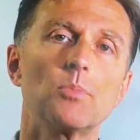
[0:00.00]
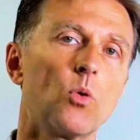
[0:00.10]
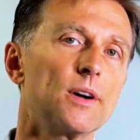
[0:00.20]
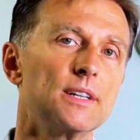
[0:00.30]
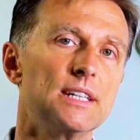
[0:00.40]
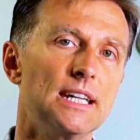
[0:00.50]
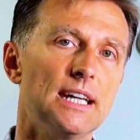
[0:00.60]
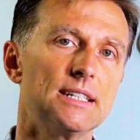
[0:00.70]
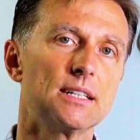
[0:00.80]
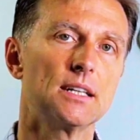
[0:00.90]
important to
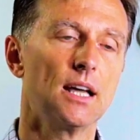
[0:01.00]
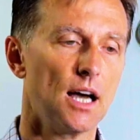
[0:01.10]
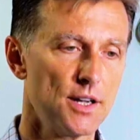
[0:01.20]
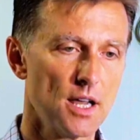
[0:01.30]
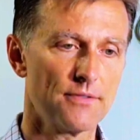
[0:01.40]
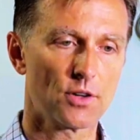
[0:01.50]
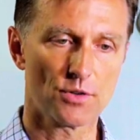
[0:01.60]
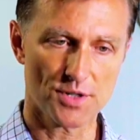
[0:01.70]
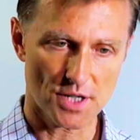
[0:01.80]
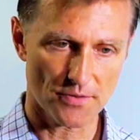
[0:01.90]
eat enough
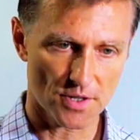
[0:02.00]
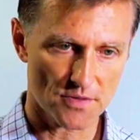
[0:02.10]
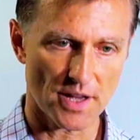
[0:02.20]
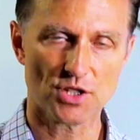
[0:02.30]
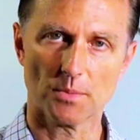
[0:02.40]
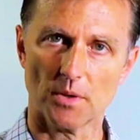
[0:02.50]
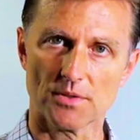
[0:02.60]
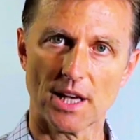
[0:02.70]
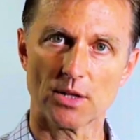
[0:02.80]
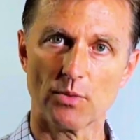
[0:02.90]
cruciferous
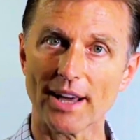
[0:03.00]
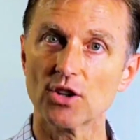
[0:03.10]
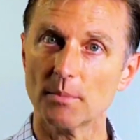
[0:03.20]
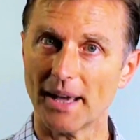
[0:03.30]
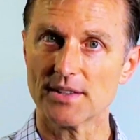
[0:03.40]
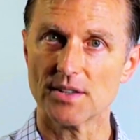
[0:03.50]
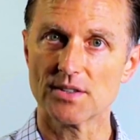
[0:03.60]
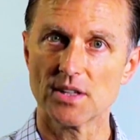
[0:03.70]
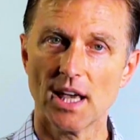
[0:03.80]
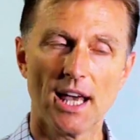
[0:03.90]
vegetables on a regular
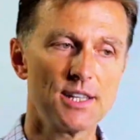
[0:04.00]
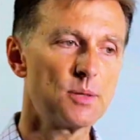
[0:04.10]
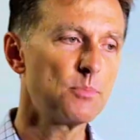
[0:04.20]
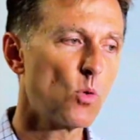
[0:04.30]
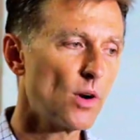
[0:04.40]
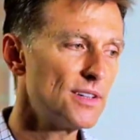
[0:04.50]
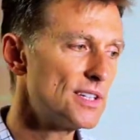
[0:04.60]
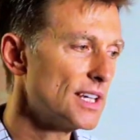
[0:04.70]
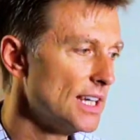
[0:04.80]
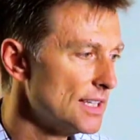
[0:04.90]
basis. It's important
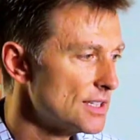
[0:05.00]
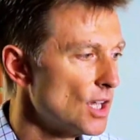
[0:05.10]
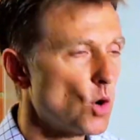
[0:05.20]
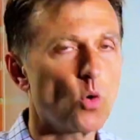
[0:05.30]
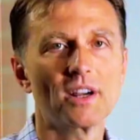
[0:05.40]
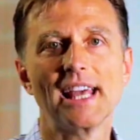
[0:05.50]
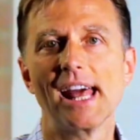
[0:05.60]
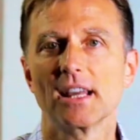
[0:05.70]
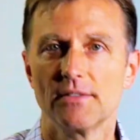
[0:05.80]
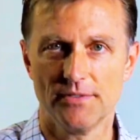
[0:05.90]
to eat
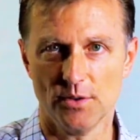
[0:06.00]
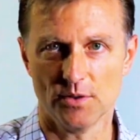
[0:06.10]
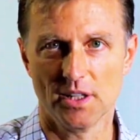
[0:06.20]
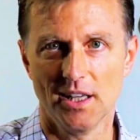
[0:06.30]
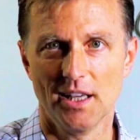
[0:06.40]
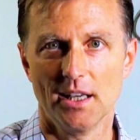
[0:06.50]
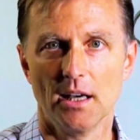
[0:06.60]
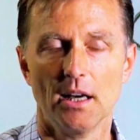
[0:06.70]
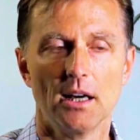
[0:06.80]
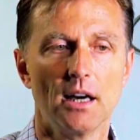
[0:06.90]
organic food.
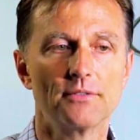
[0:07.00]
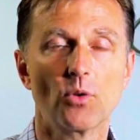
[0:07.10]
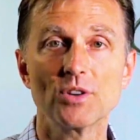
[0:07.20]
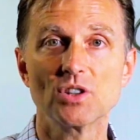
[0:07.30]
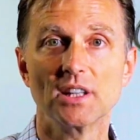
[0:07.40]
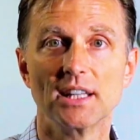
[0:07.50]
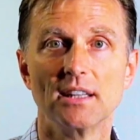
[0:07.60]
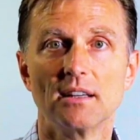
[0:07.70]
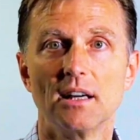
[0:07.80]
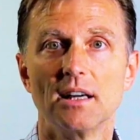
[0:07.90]
Uh,
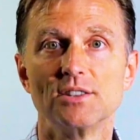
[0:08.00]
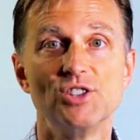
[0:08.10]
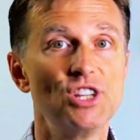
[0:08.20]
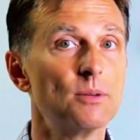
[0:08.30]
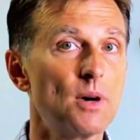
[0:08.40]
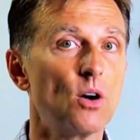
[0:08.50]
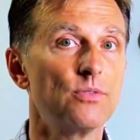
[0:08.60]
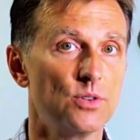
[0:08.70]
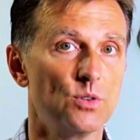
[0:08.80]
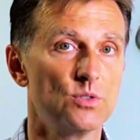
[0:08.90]
unfortunately, uh, G M O
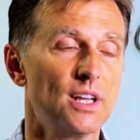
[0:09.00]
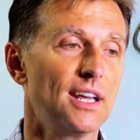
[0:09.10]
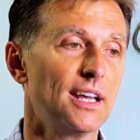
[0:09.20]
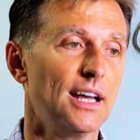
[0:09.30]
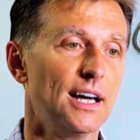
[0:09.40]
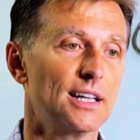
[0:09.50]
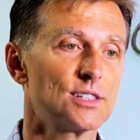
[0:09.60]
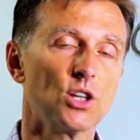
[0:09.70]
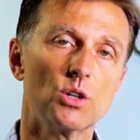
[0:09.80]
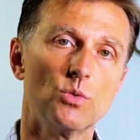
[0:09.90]
food uh,
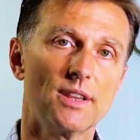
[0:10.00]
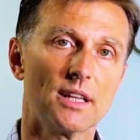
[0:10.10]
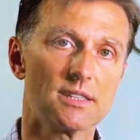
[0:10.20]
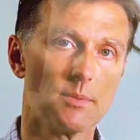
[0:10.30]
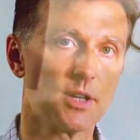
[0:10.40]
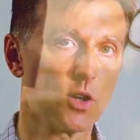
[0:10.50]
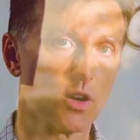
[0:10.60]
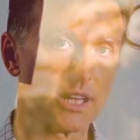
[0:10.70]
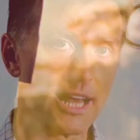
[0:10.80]
is loaded with something called